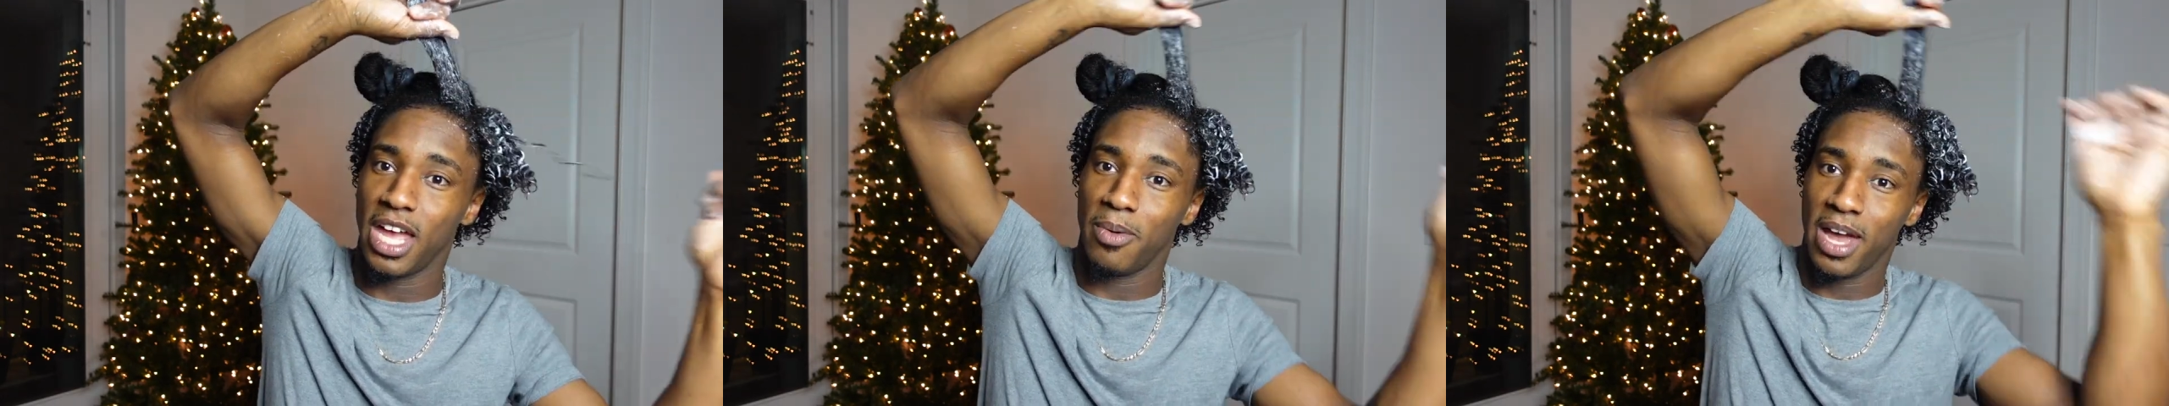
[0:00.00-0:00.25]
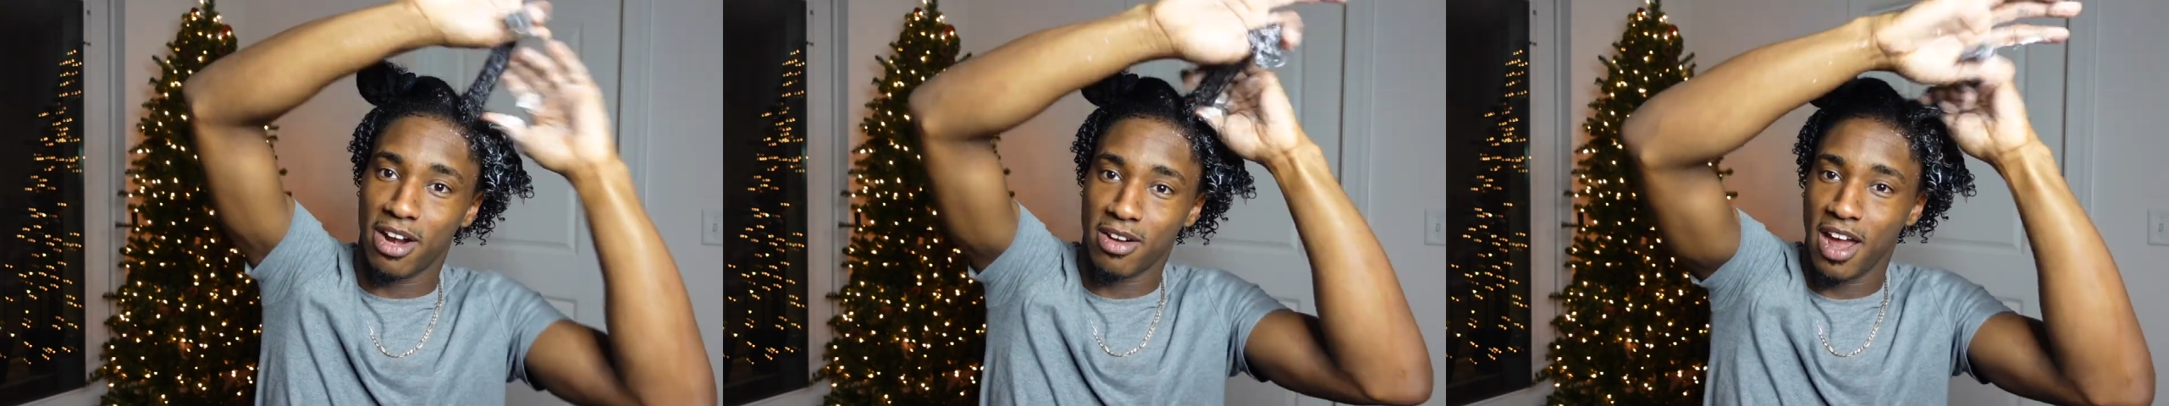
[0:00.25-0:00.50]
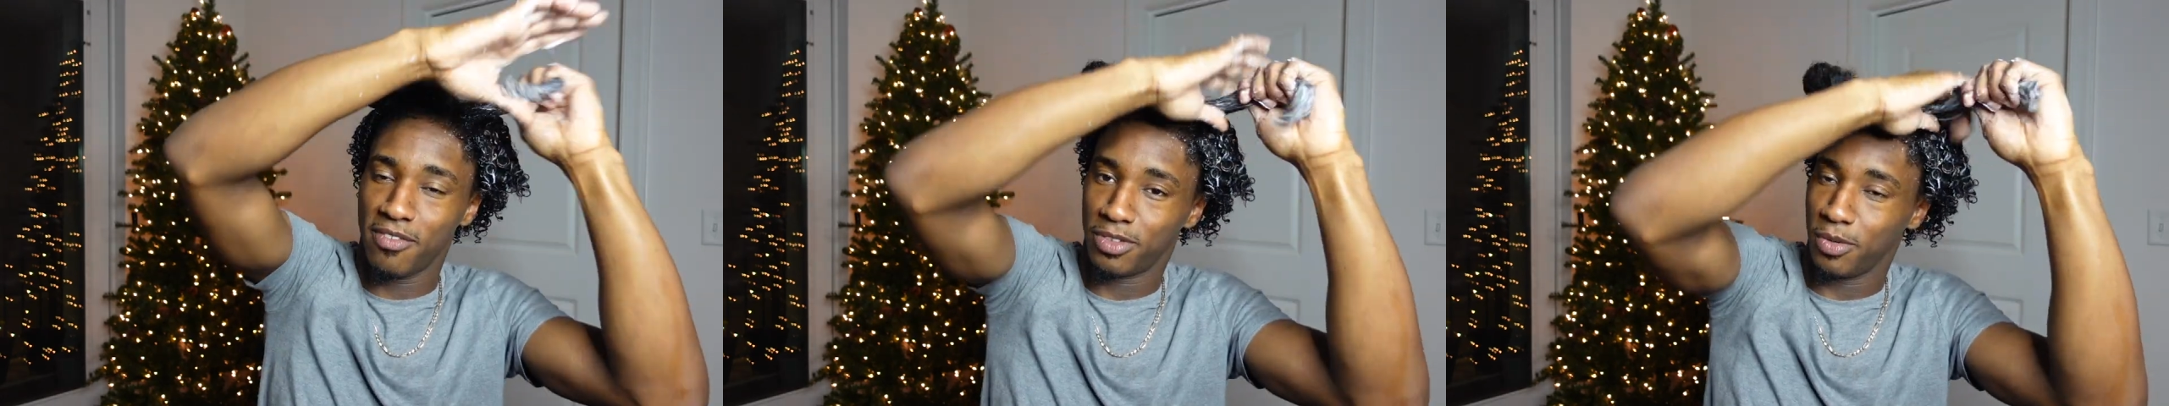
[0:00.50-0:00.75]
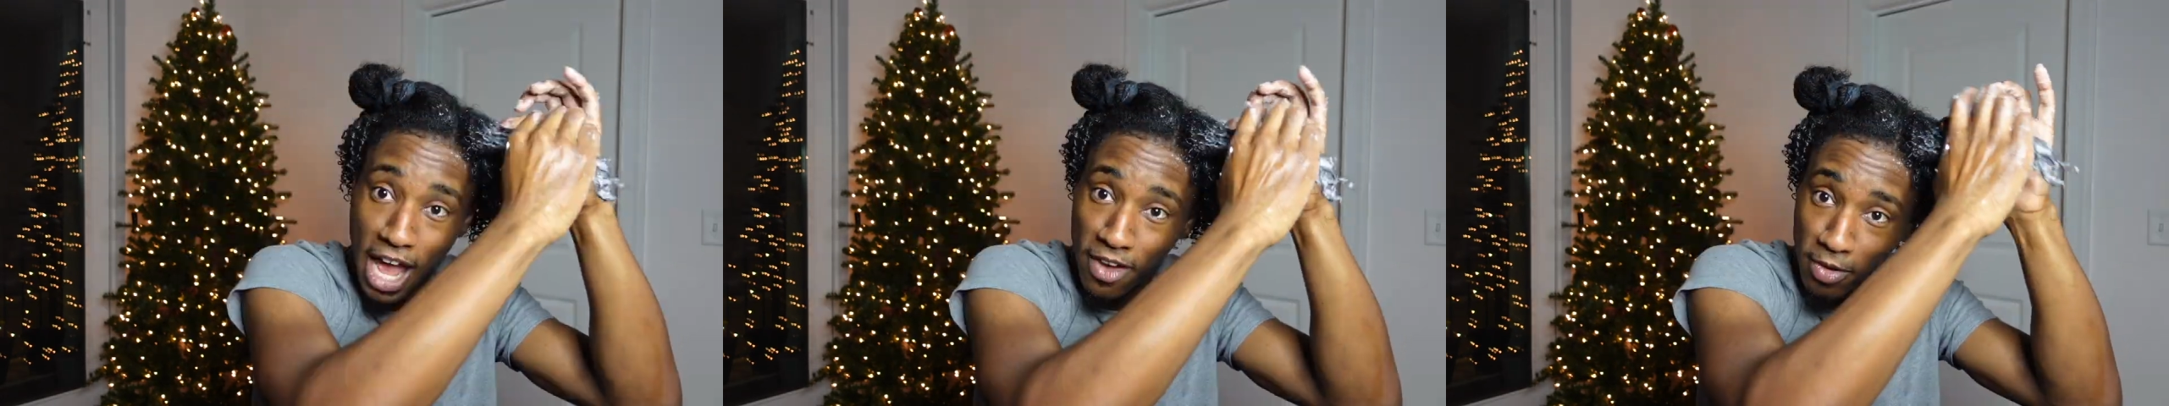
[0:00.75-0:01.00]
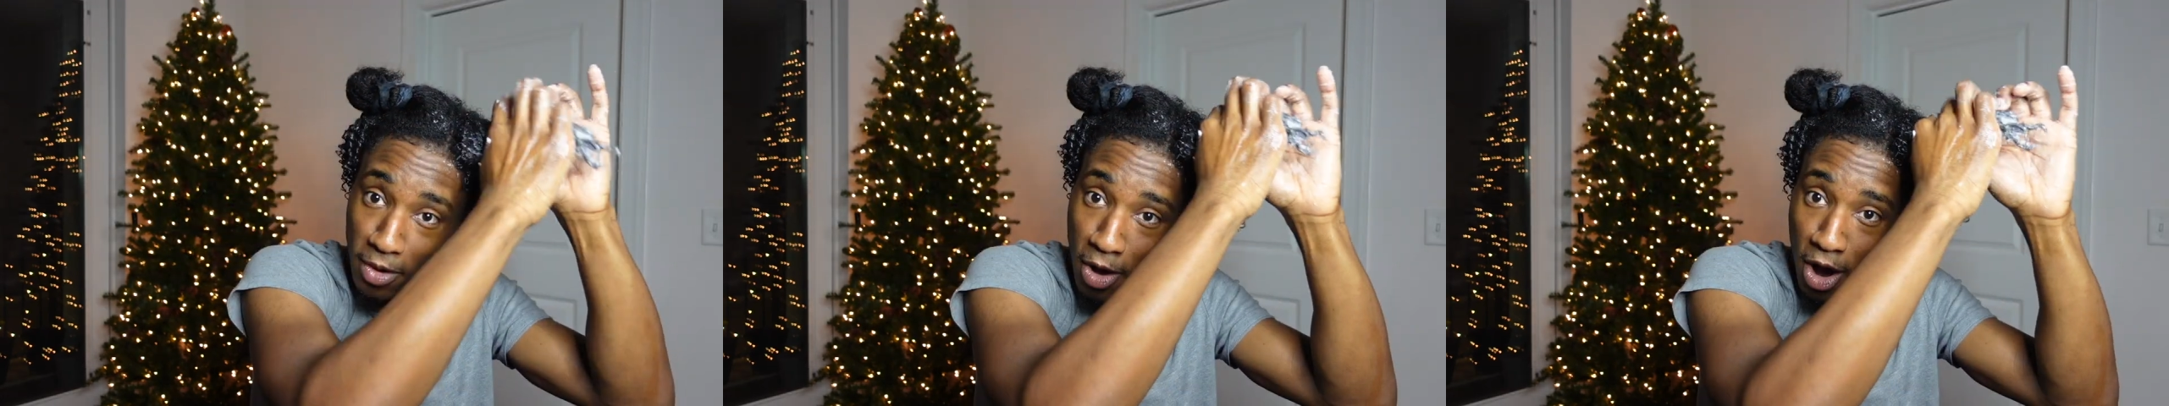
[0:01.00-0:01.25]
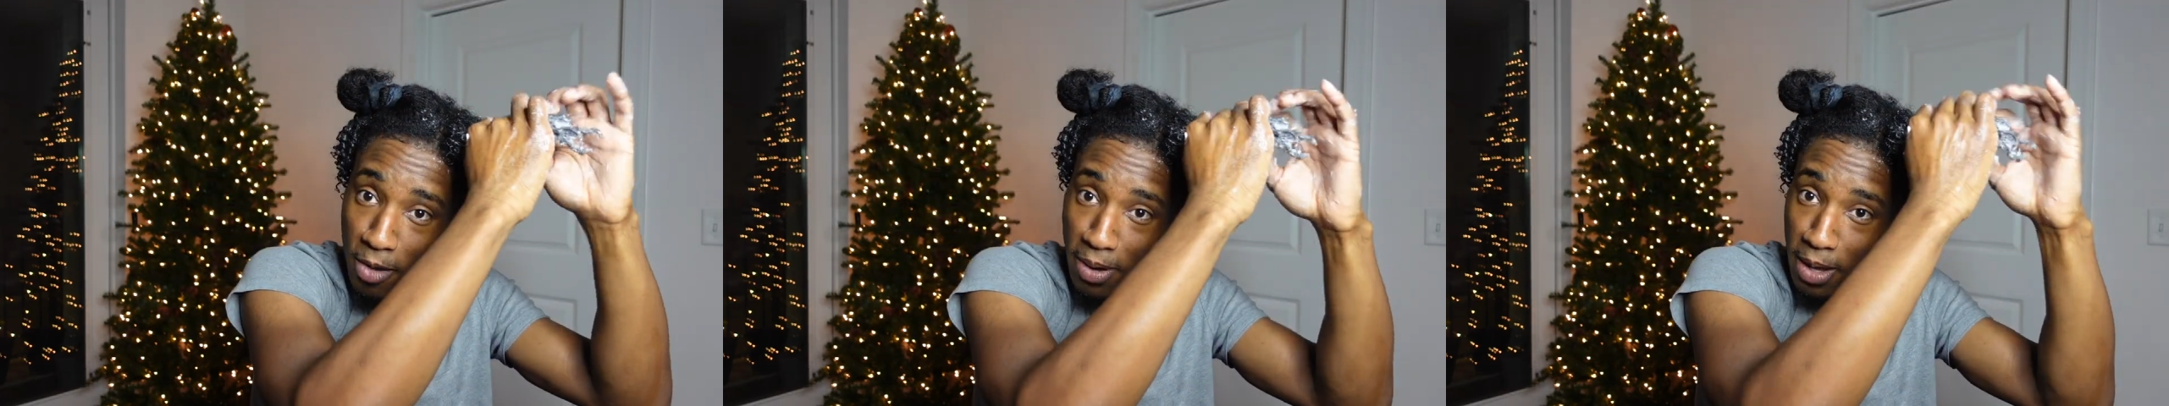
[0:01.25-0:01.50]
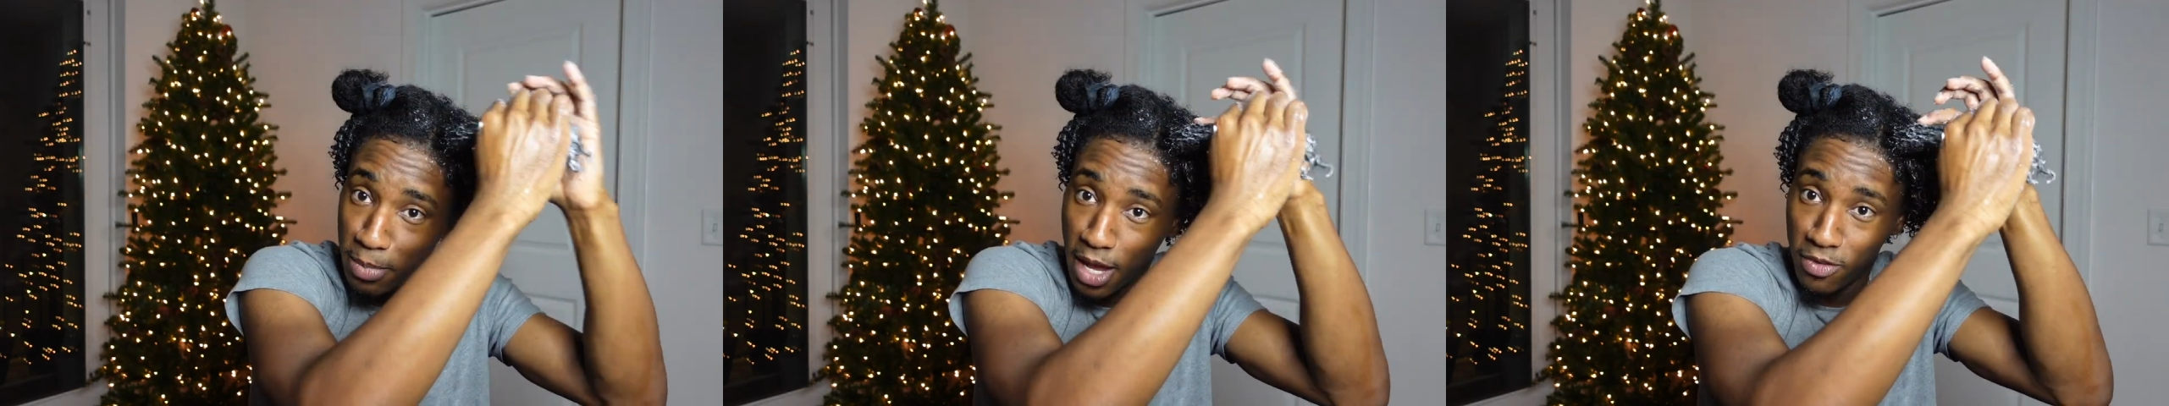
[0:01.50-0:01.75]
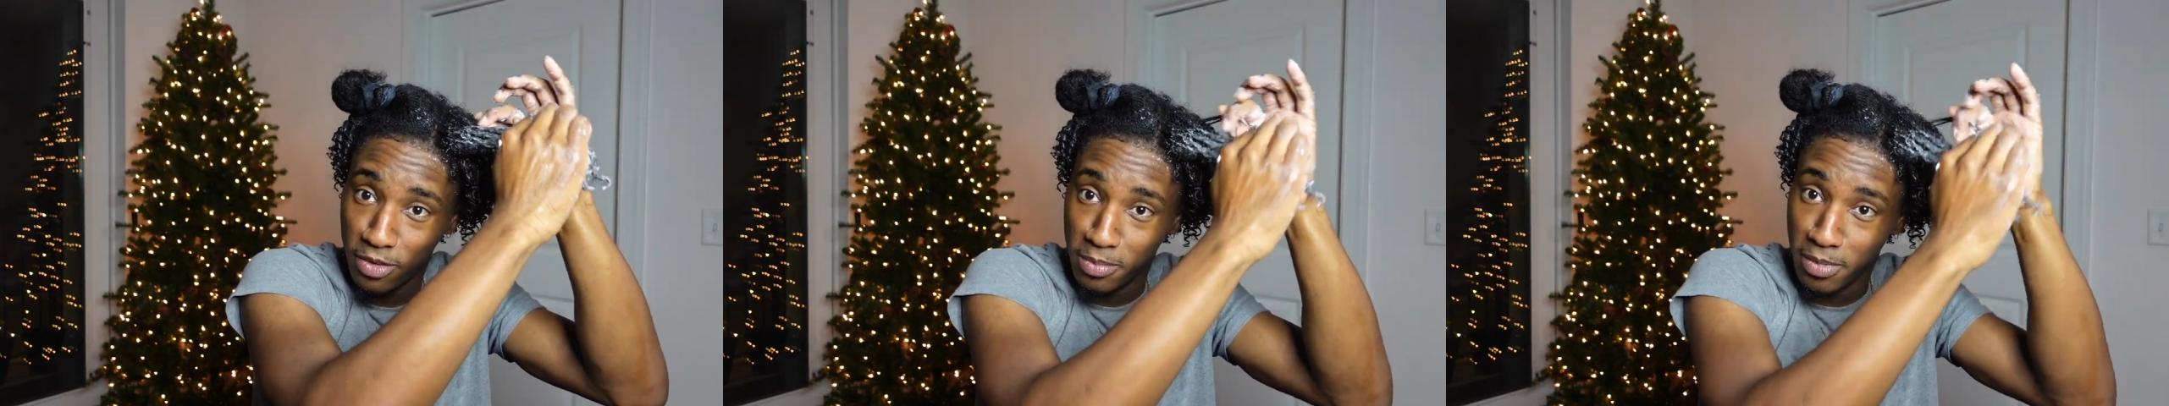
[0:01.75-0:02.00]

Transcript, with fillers: that way I don't have to have a car payment every